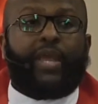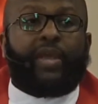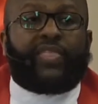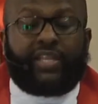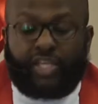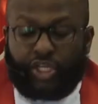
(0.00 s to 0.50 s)

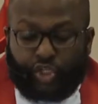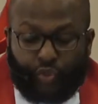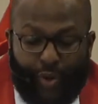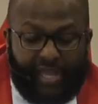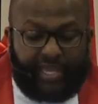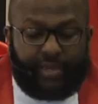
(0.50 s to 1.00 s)
Then they
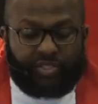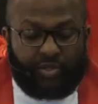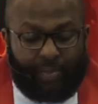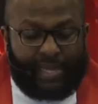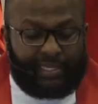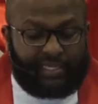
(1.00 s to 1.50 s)
drag him to
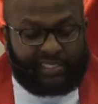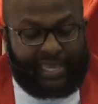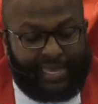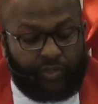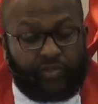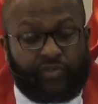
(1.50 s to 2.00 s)
Pilate's
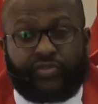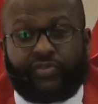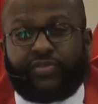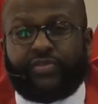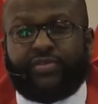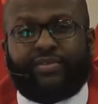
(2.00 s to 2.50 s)

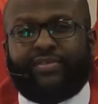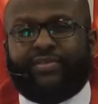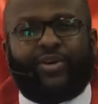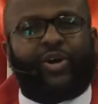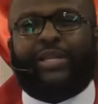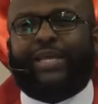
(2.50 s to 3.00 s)
house
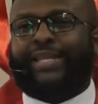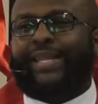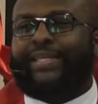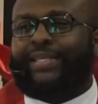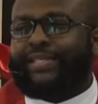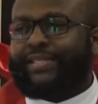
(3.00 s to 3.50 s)
all at night.